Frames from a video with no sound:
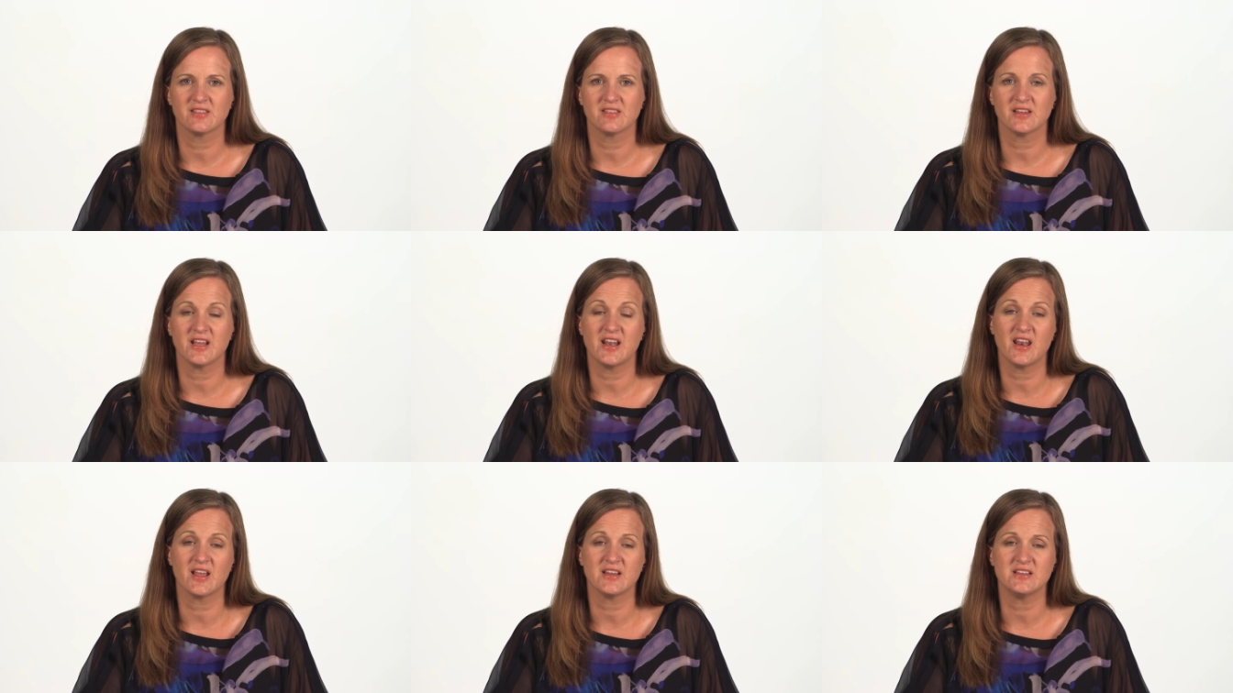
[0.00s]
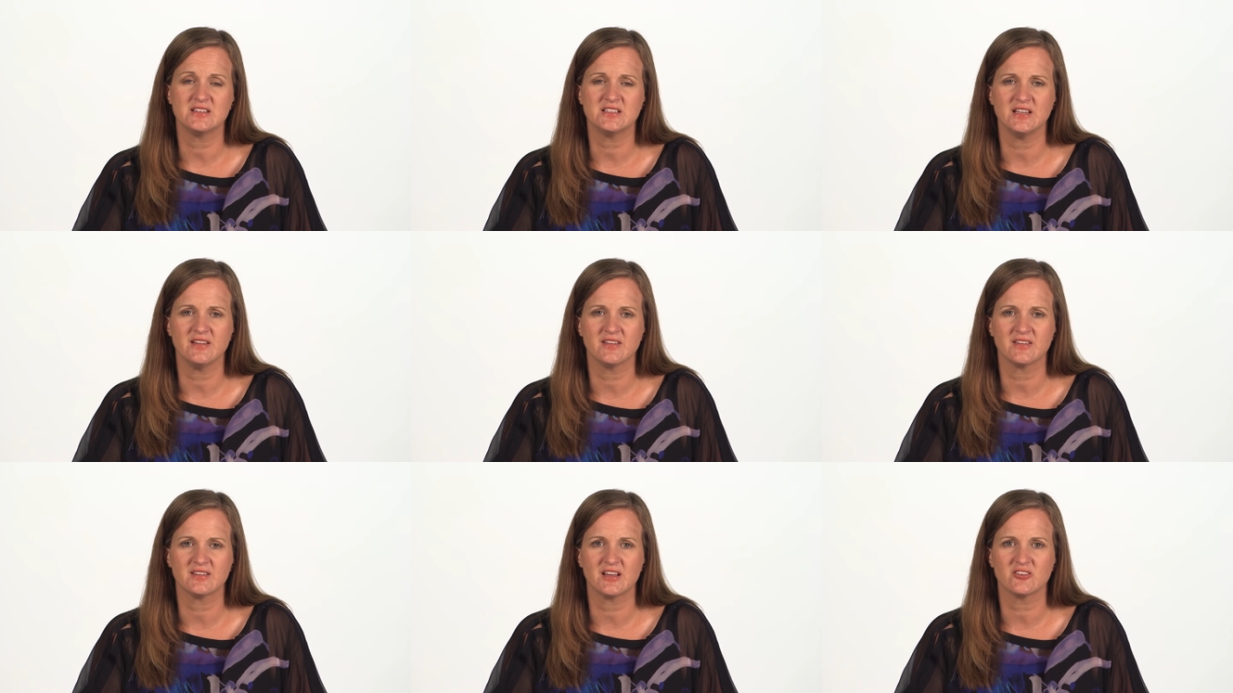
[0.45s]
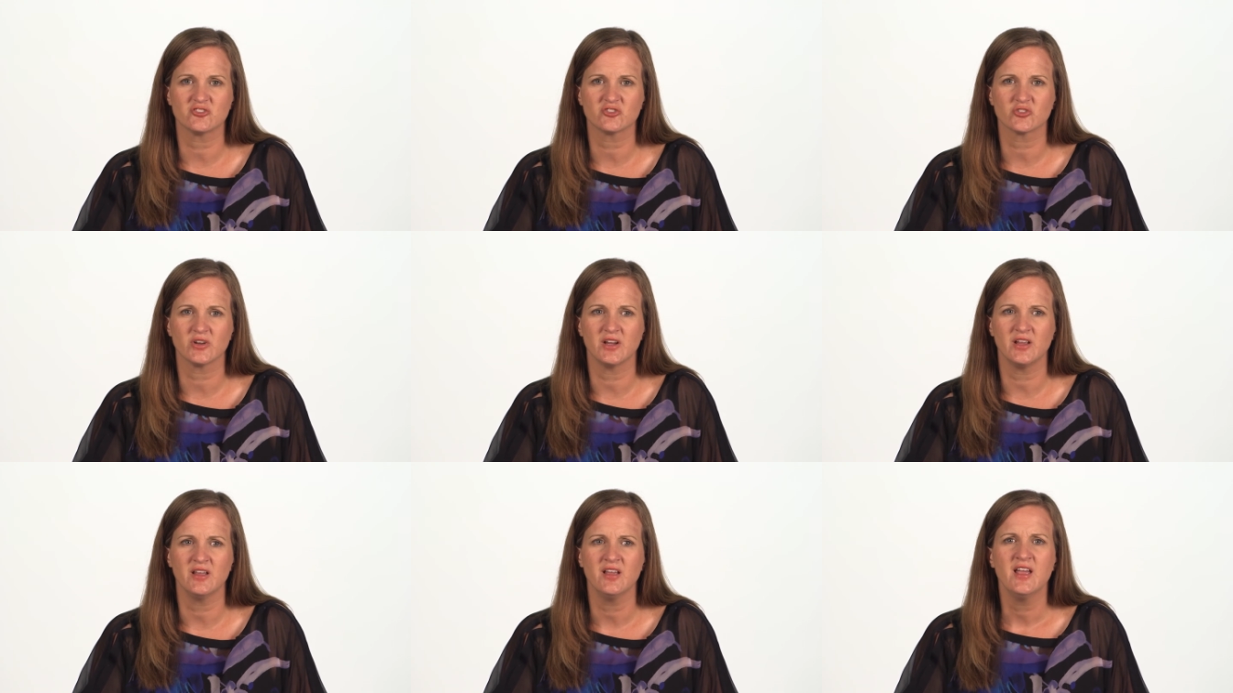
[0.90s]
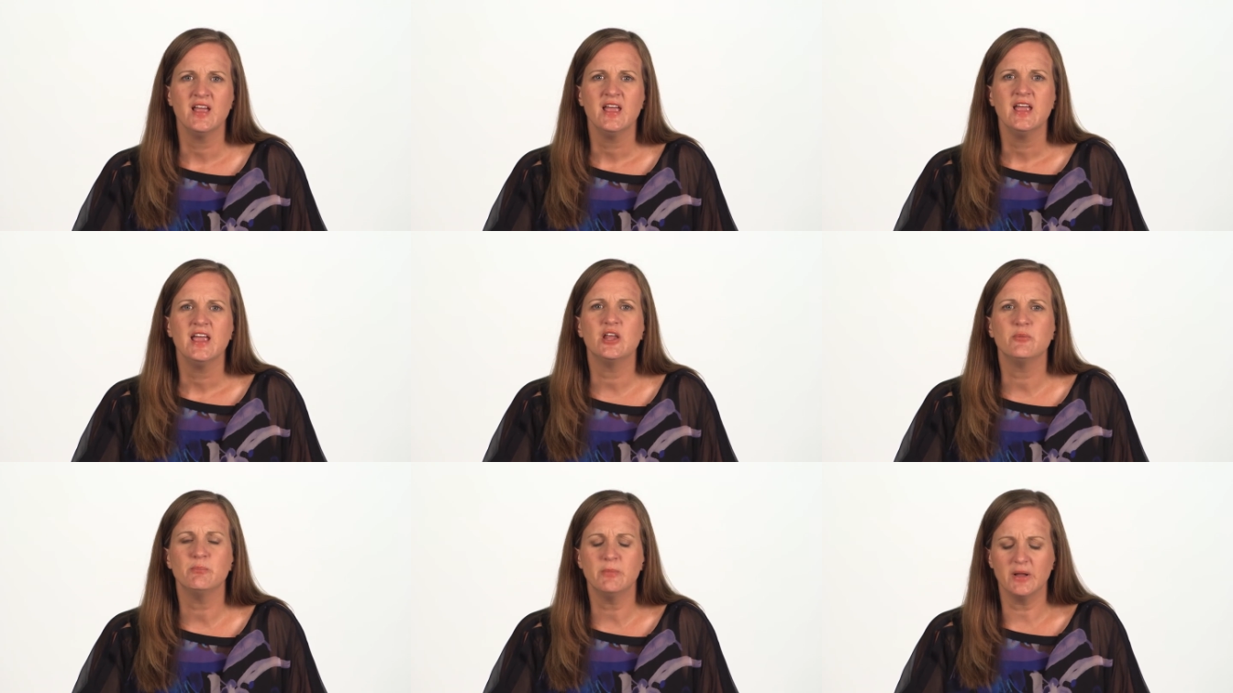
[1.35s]
and 19th century
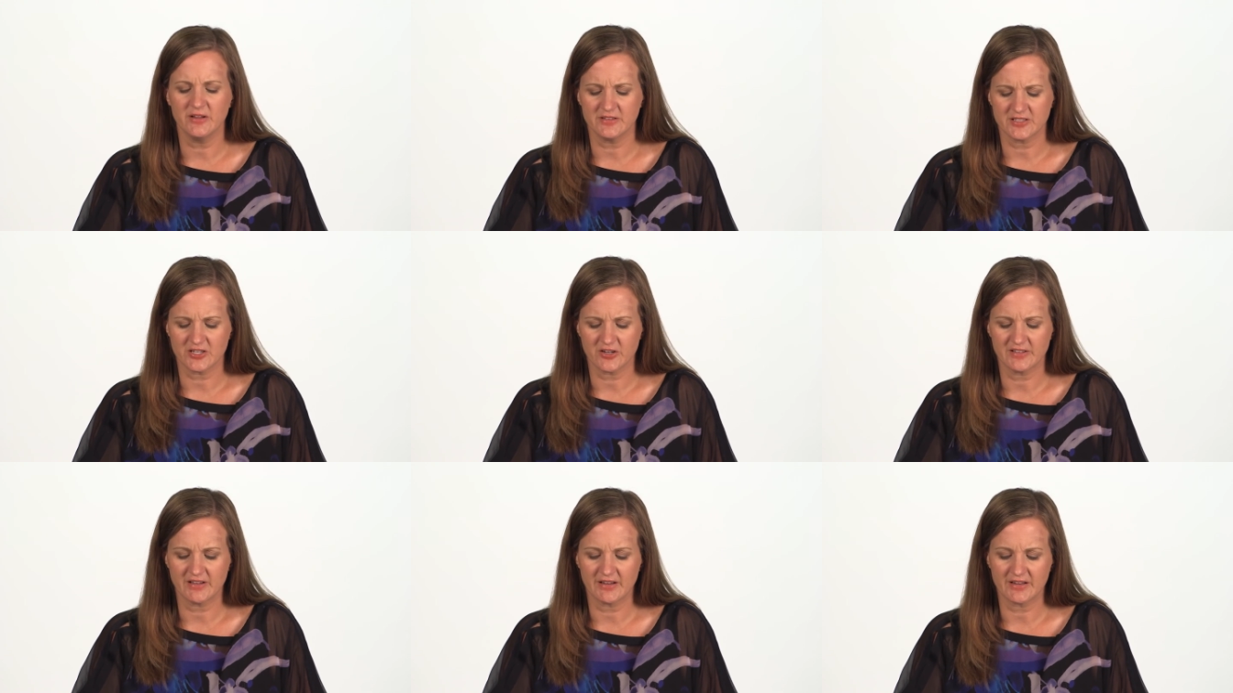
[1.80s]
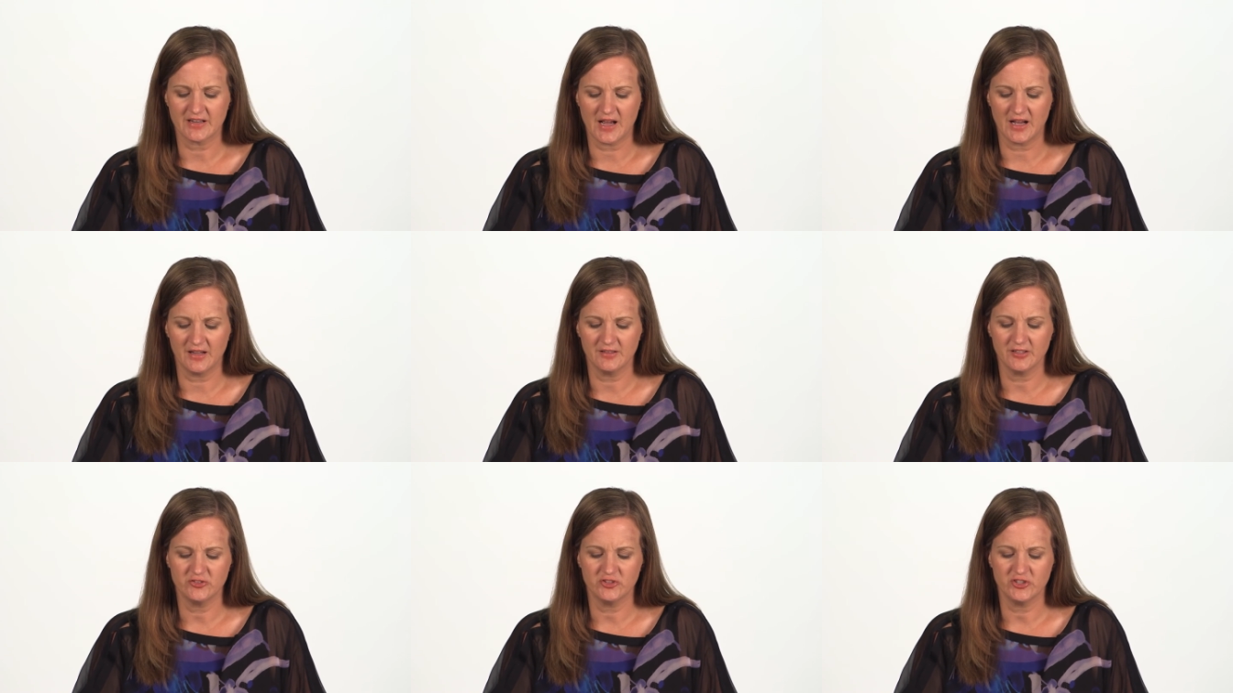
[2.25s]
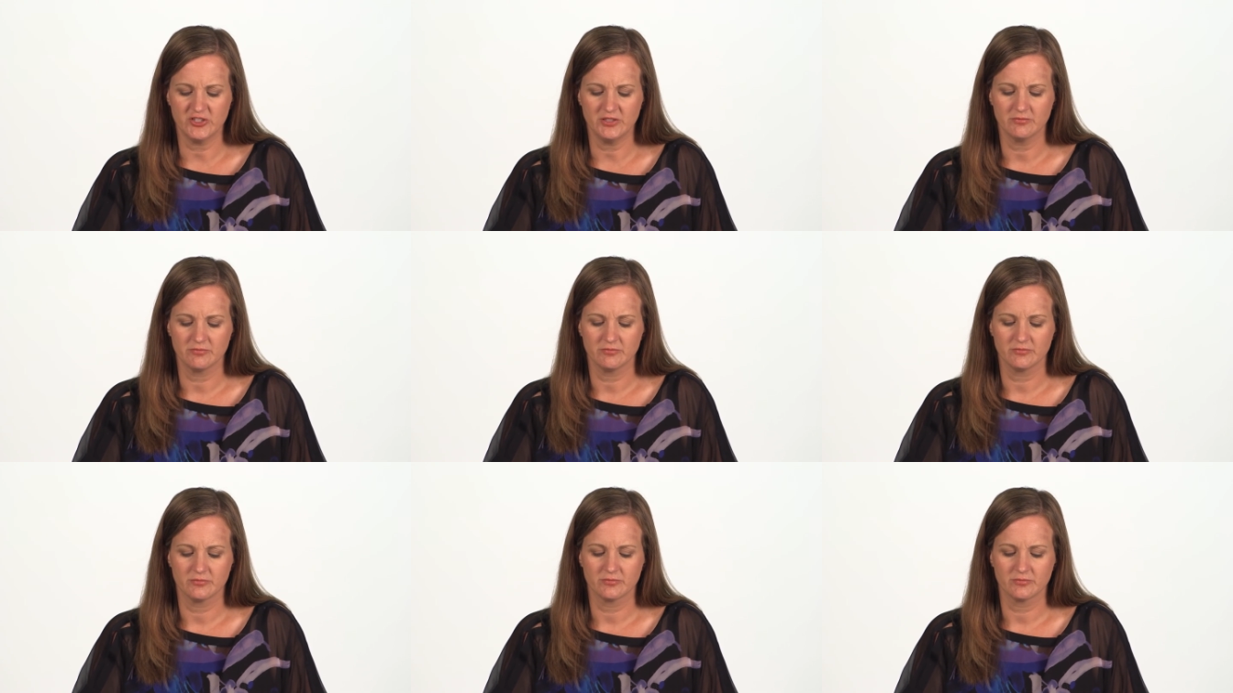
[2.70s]
in military technology,